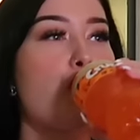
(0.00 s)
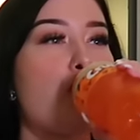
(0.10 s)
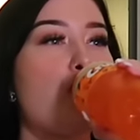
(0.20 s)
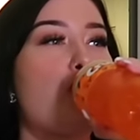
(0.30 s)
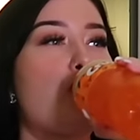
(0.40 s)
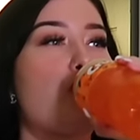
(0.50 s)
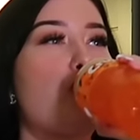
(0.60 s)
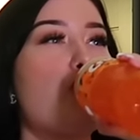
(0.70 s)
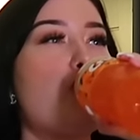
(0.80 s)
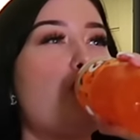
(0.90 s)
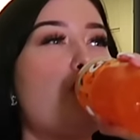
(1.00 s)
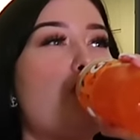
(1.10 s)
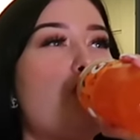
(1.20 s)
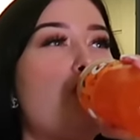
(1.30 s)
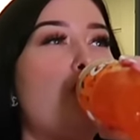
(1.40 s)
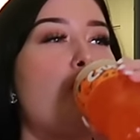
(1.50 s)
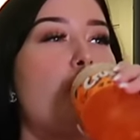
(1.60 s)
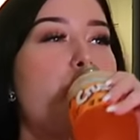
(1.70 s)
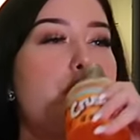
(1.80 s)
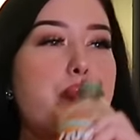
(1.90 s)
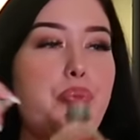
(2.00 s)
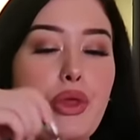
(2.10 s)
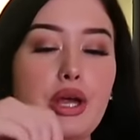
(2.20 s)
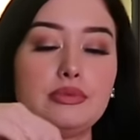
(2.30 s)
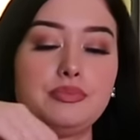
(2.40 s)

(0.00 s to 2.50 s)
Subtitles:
(no one is talking)